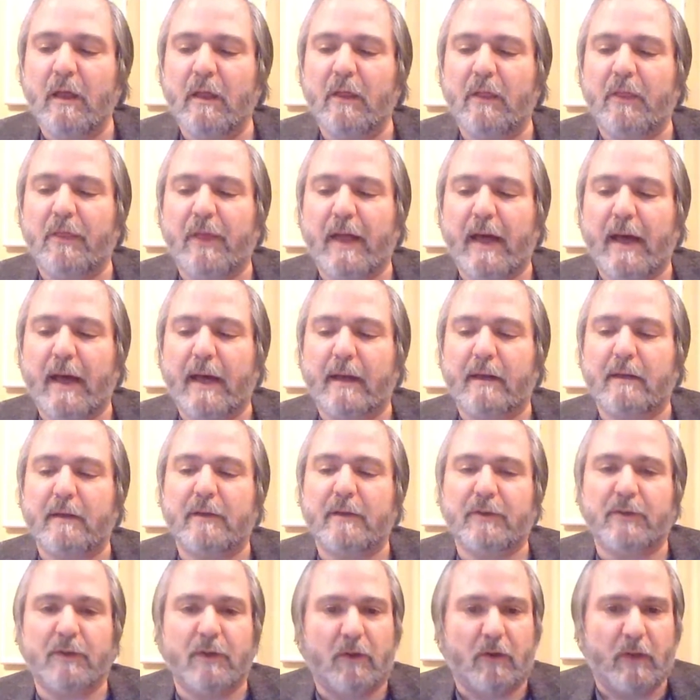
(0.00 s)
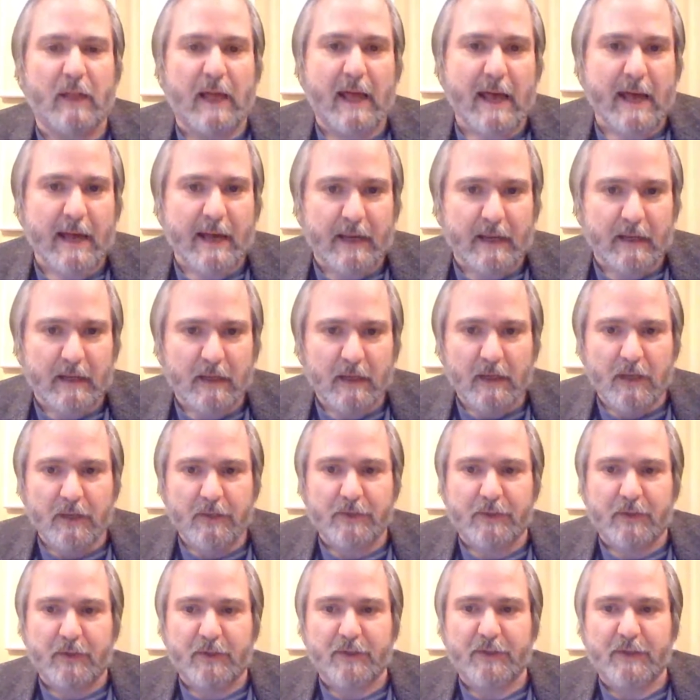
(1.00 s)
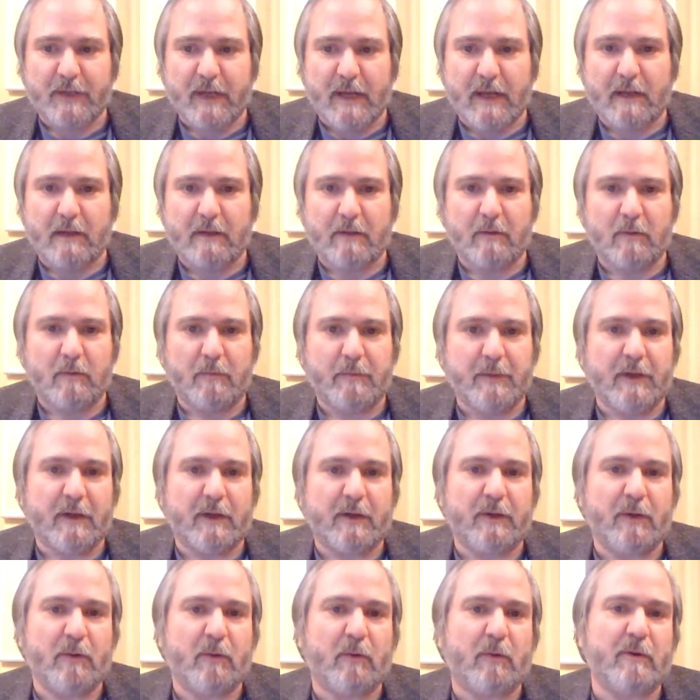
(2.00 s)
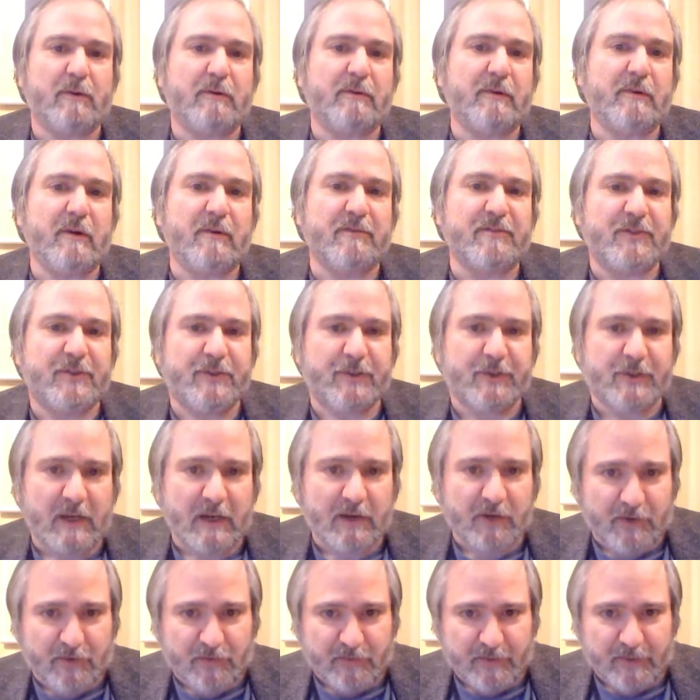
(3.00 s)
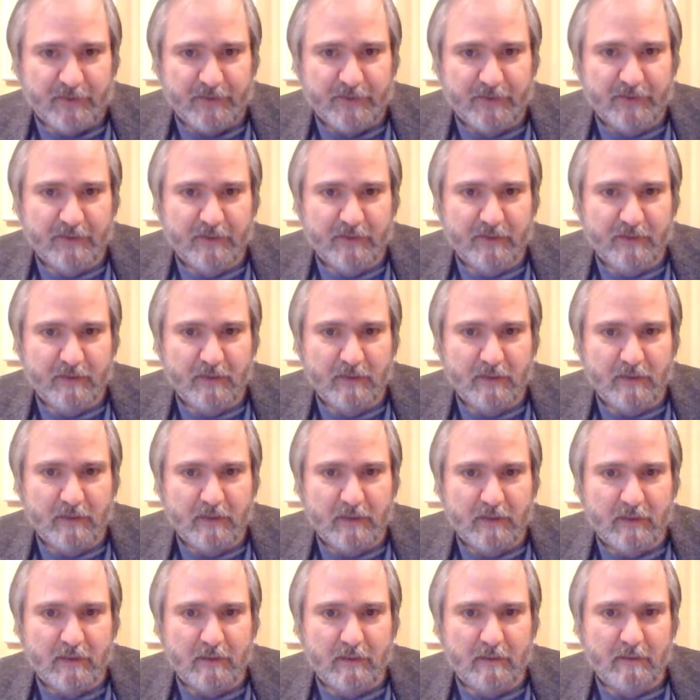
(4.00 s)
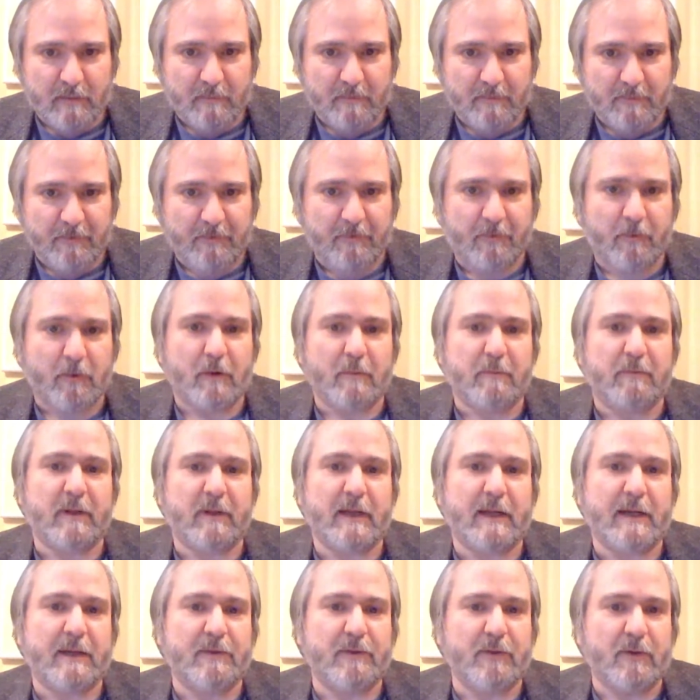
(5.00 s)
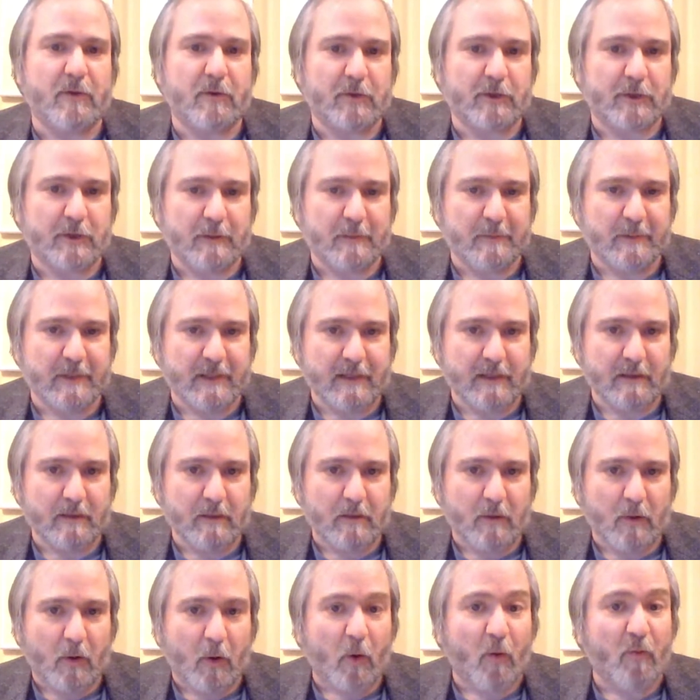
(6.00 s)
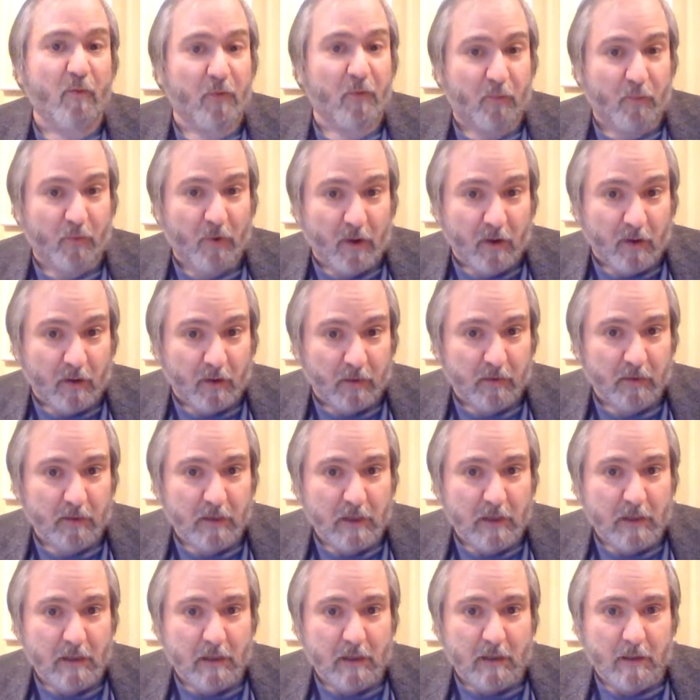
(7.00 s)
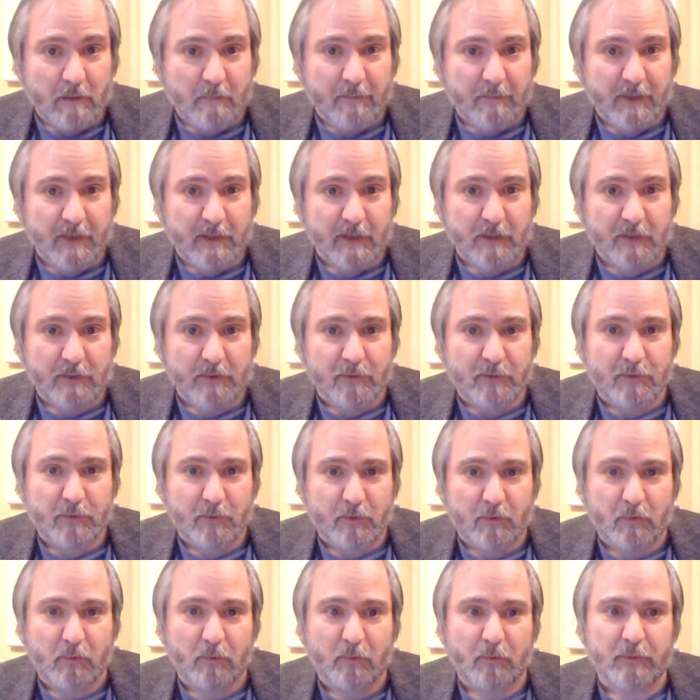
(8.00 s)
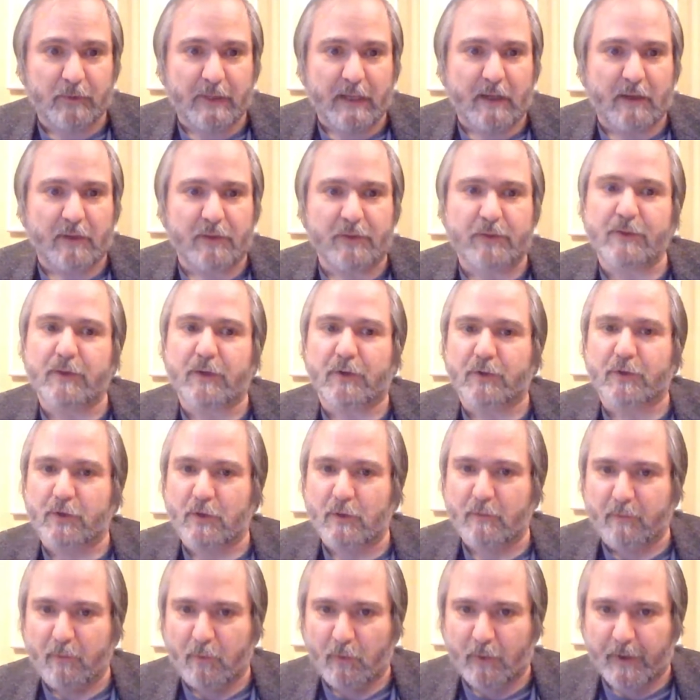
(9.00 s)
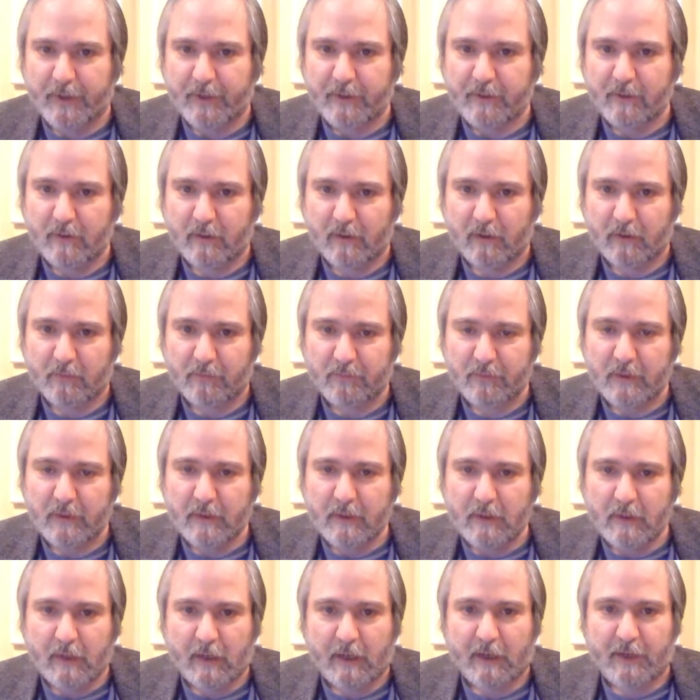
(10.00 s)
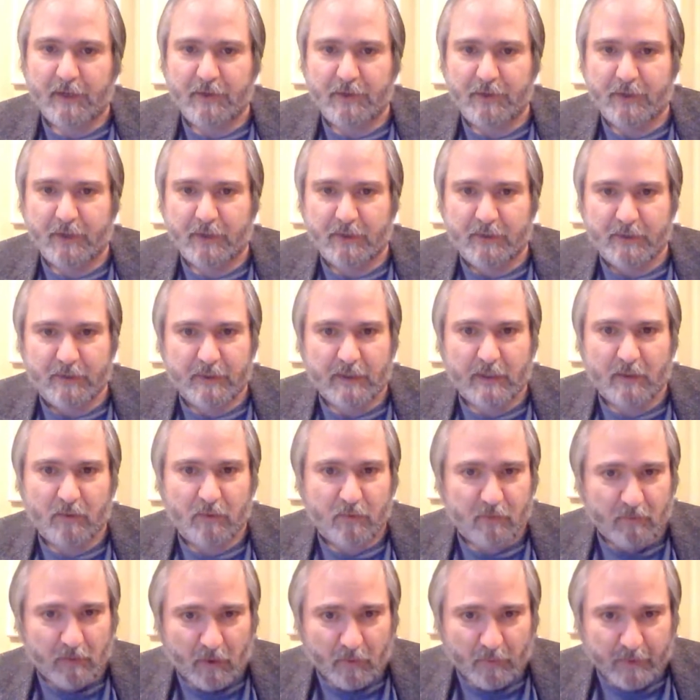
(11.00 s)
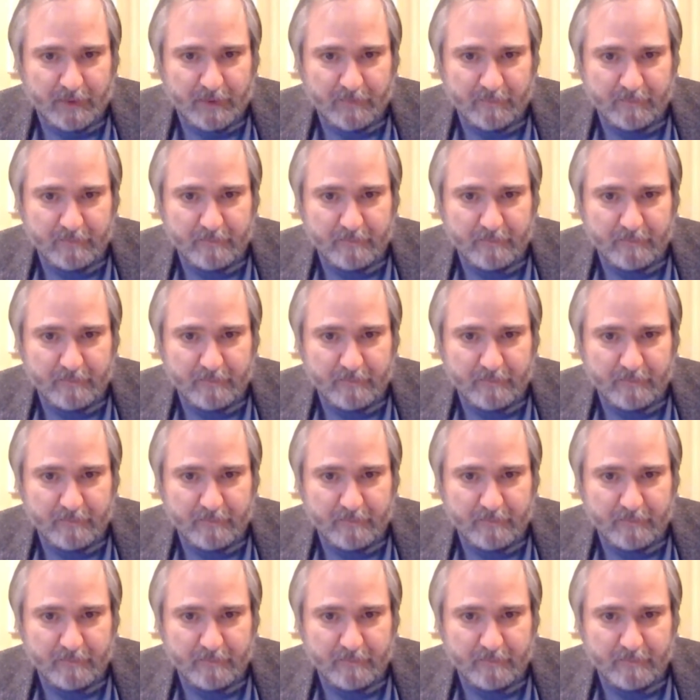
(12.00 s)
that there's a lag such that it will be on the order of centuries before the planet noticeably overall begins to cool down such to the point of ice sheets now growing.